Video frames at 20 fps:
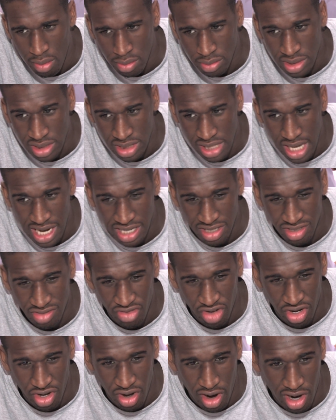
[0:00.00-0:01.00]
besides
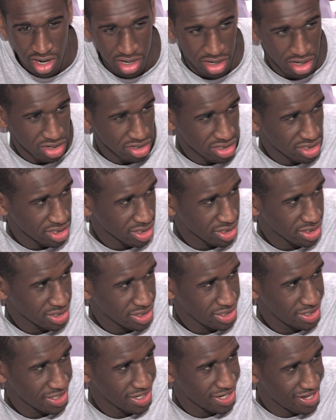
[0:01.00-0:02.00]
Bernardo, because
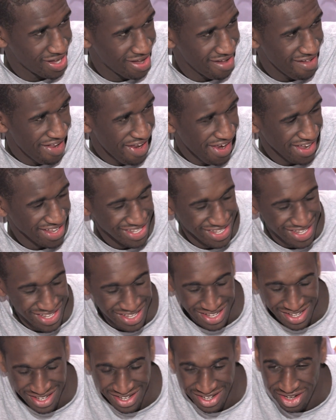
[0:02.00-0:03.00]
he, you
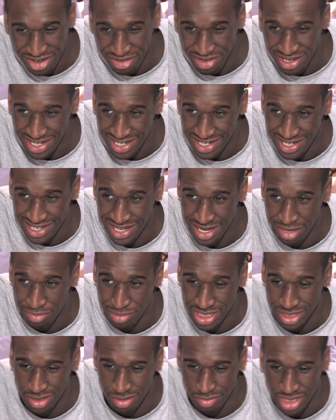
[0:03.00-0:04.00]
know what he did, I
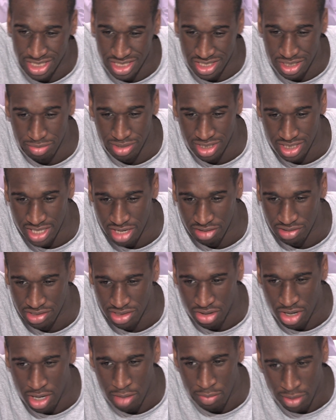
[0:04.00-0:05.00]
mean, Mississippi State was
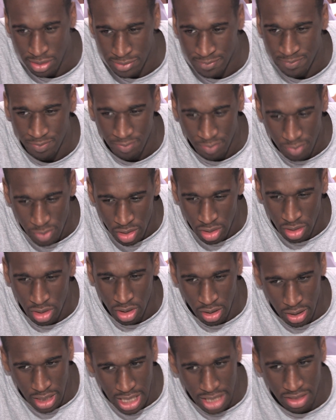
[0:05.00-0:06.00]
great, but, you
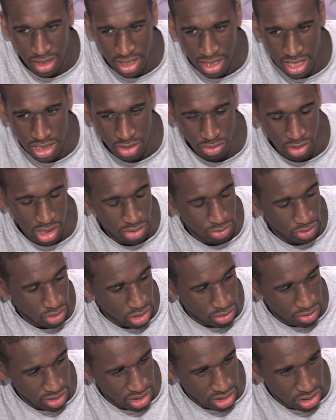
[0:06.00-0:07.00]
know, I think that's where
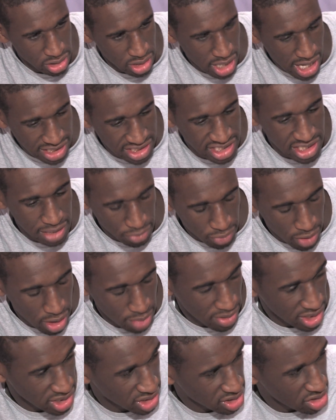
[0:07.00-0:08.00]
I
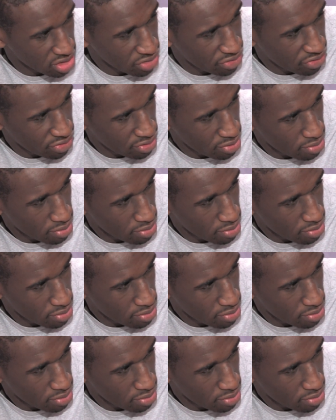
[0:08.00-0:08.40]
separate myself.